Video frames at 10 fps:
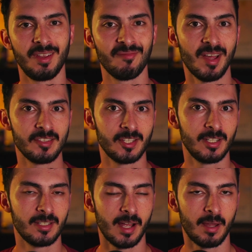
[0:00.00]

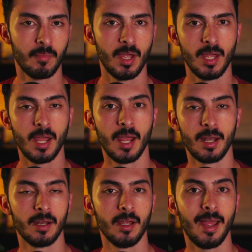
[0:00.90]
invested time
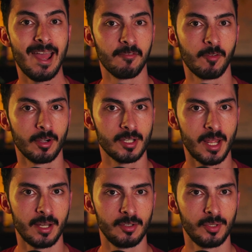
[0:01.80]
and effort
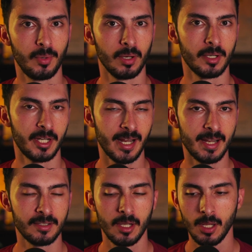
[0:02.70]
into learning
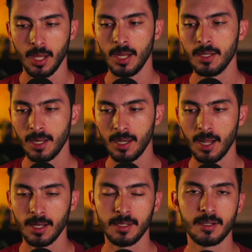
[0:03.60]
that. And then
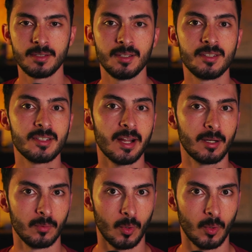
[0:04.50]
there's the second